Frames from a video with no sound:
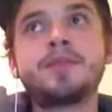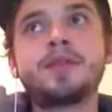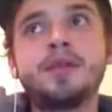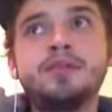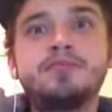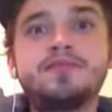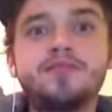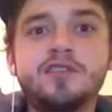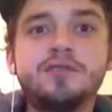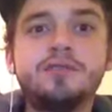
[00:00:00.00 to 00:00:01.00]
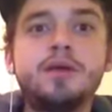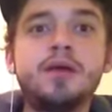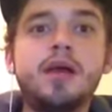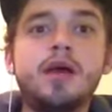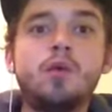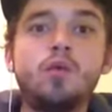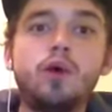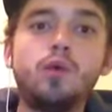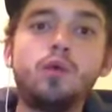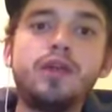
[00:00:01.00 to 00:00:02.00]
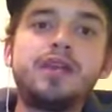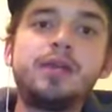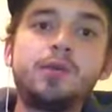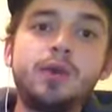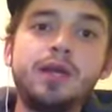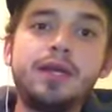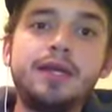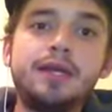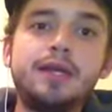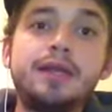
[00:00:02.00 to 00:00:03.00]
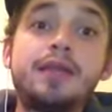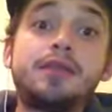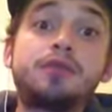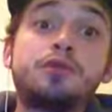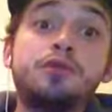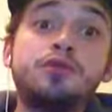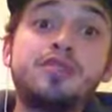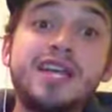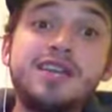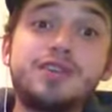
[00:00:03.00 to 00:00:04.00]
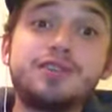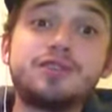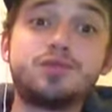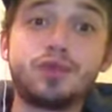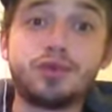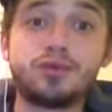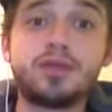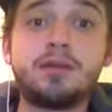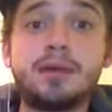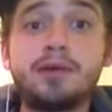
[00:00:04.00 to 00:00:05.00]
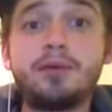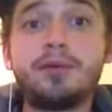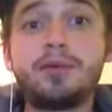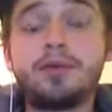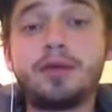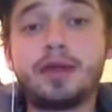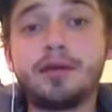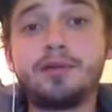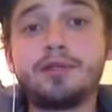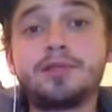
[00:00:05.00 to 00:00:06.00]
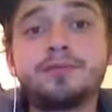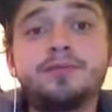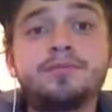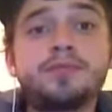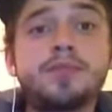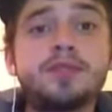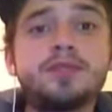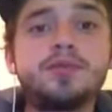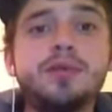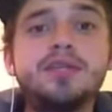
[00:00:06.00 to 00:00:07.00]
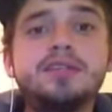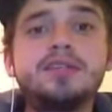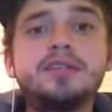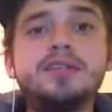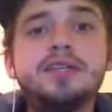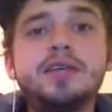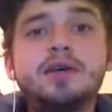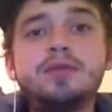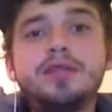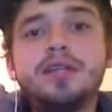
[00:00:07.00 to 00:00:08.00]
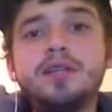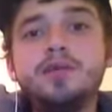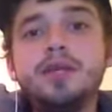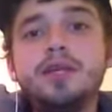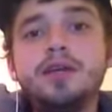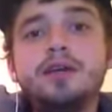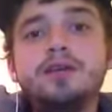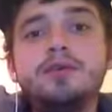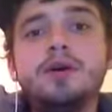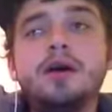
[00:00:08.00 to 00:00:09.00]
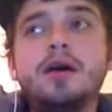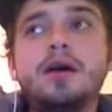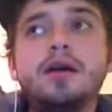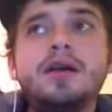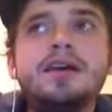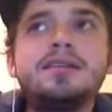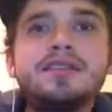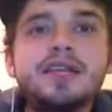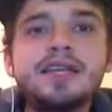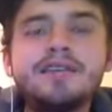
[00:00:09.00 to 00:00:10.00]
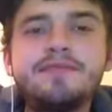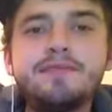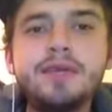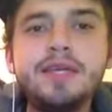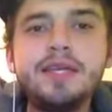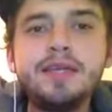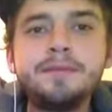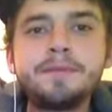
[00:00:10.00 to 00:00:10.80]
comes from what we can read that the Crusaders wrote about the Irish. So basically, the only thing we know, it's like if we,